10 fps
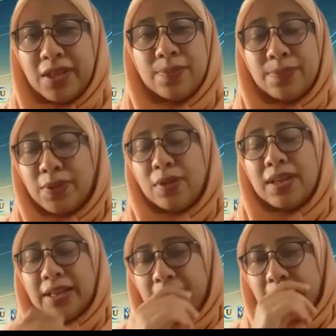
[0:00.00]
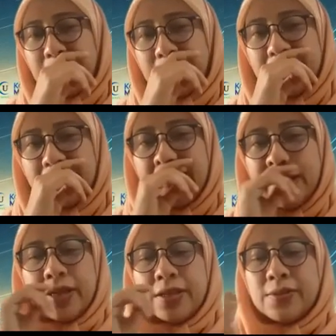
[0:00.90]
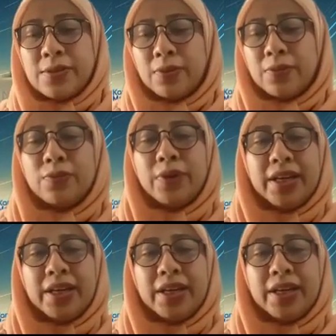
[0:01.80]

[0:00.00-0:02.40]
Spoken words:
It's purely a hydrogen. So what